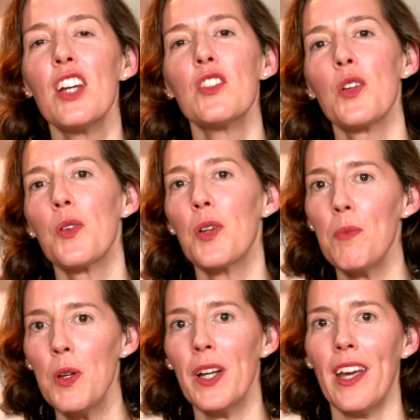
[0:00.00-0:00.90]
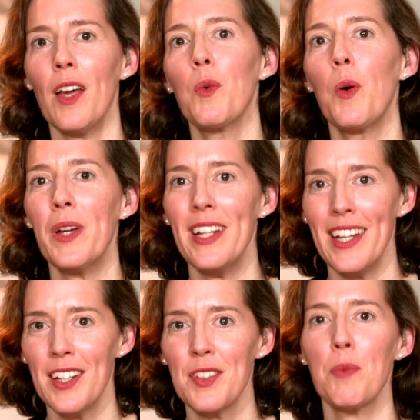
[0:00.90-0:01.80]
So communicate what we
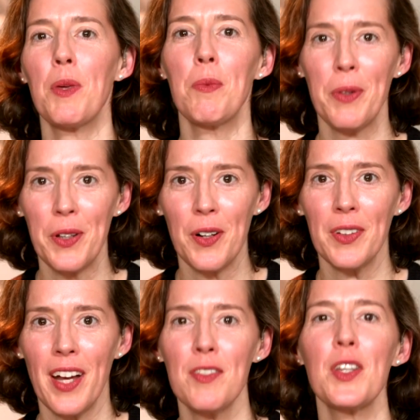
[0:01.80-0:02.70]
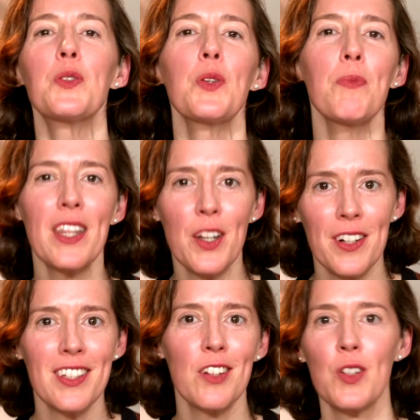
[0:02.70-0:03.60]
need to the people in our lives. Assume that their
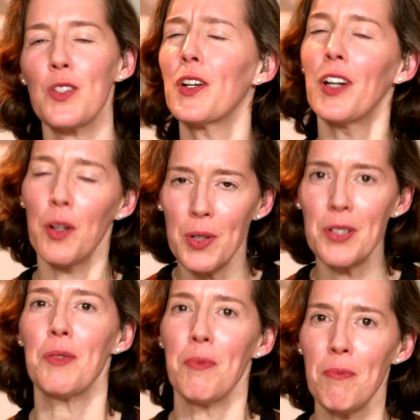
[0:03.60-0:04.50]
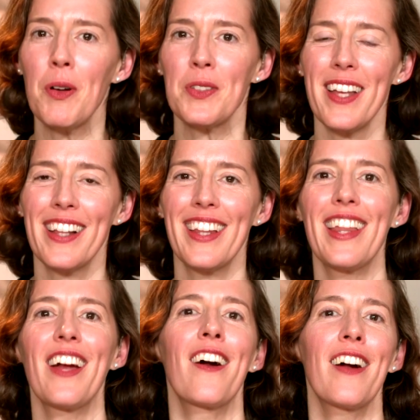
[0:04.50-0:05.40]
intentions are good, which most likely
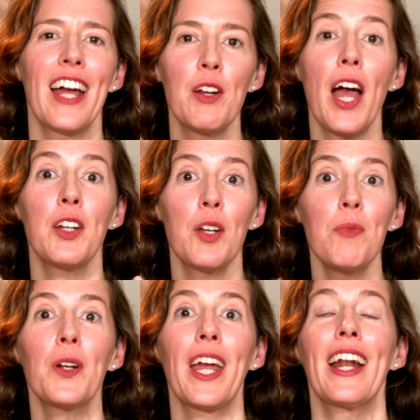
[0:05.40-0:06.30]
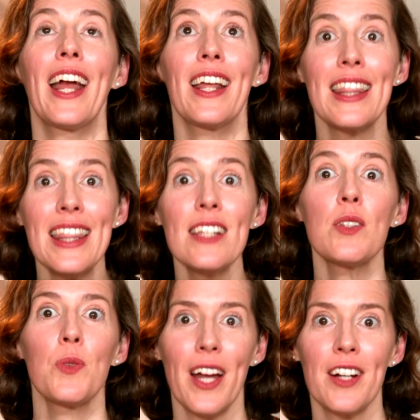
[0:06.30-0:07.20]
they are, and, and communicate, hey,
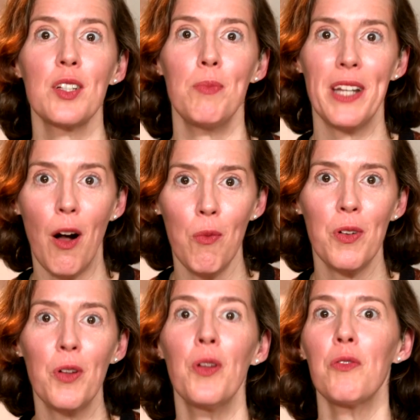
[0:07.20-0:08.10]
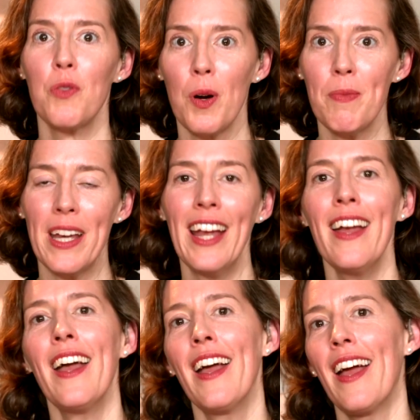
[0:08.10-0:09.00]
this would actually be helpful for me.
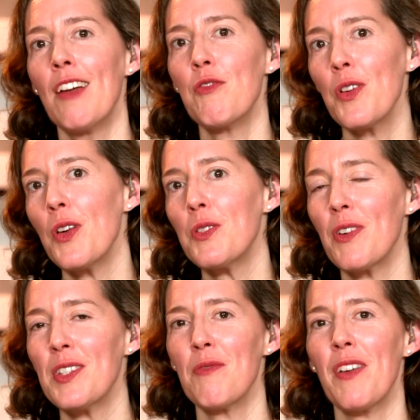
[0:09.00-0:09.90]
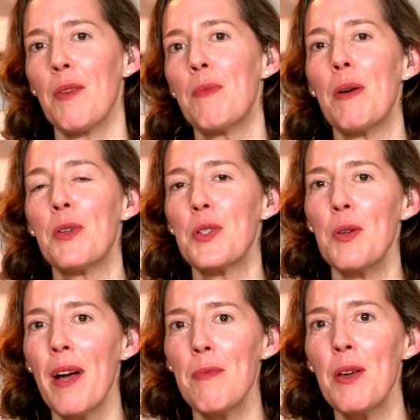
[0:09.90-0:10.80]
And for those friends and family members
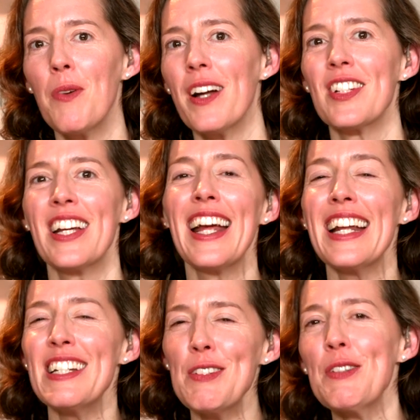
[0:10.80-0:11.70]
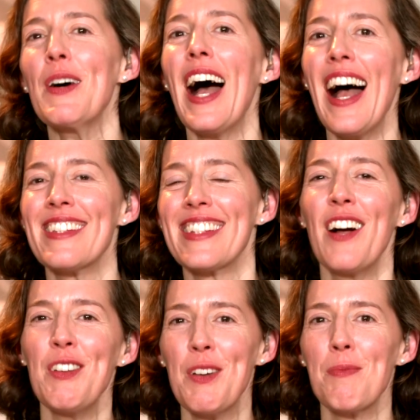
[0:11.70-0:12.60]
who might be watching, do ask
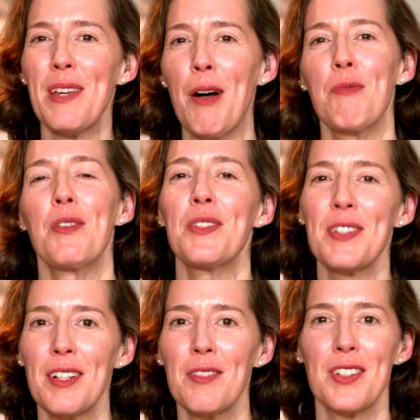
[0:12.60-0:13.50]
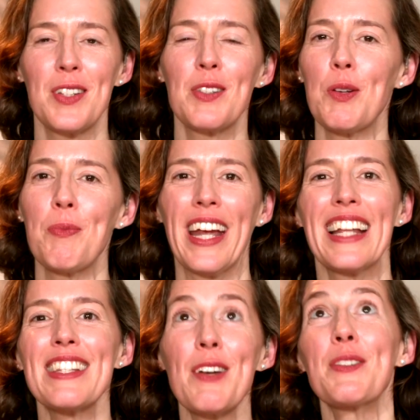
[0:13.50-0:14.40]
how you can be helpful instead of just assuming.
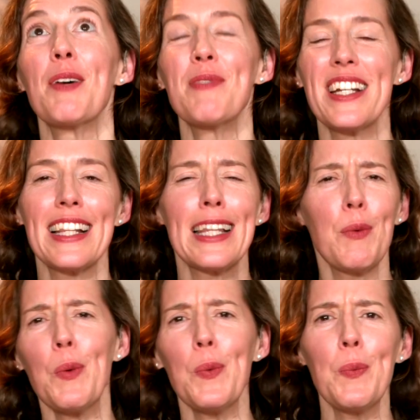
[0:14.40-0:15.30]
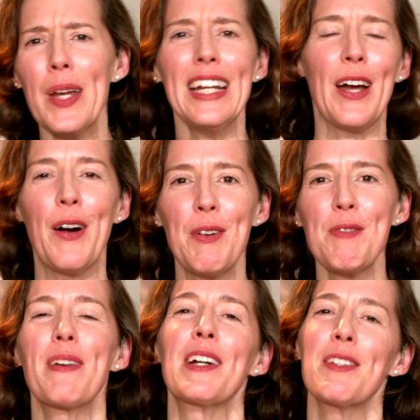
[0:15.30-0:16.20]
It's so tempting to think, well, we
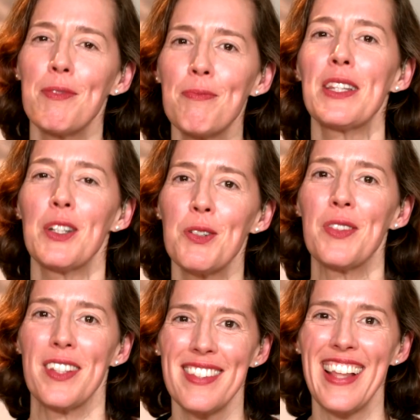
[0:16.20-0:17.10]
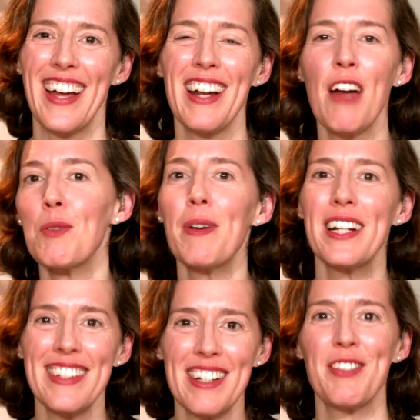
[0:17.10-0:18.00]
know, but but the truth is that
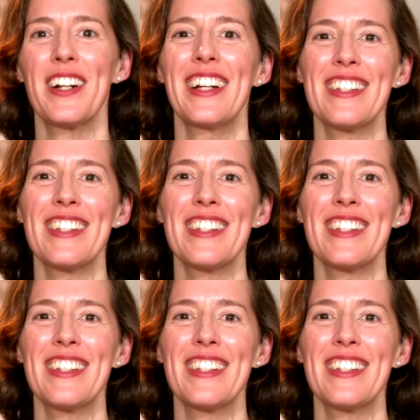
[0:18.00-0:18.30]
everybody's different.